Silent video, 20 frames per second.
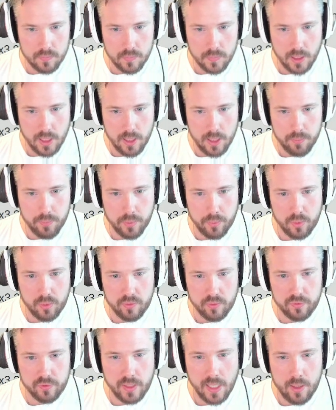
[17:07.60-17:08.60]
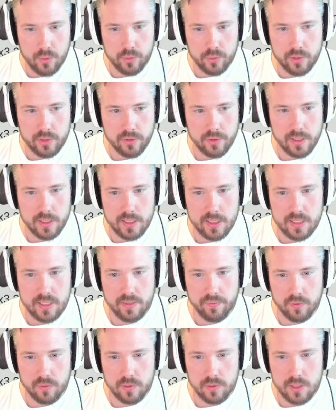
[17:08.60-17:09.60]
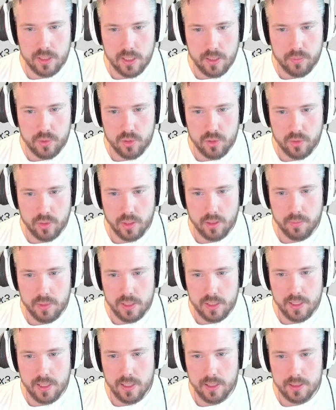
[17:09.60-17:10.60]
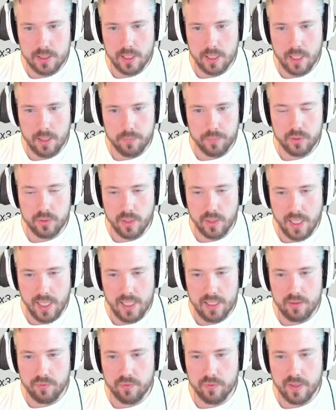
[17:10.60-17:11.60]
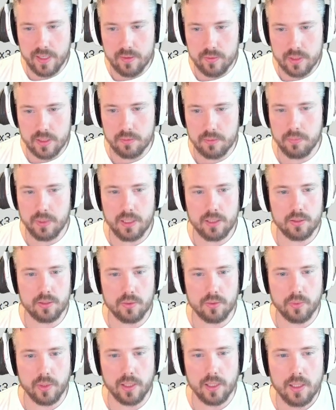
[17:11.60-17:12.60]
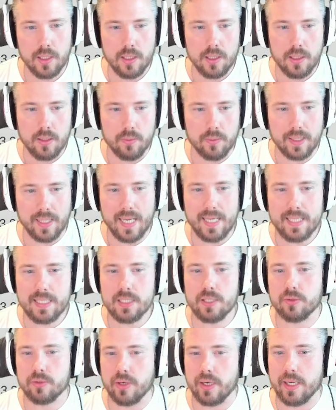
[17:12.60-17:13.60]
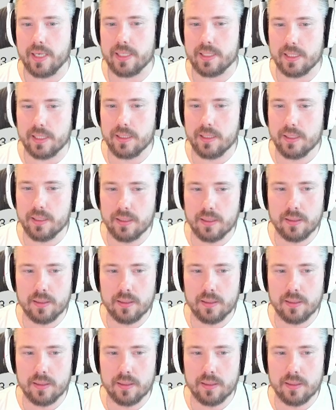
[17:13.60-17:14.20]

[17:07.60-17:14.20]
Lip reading: Capable of countering several subsonic missiles up to 8,000 meters away. Well, that's crazy.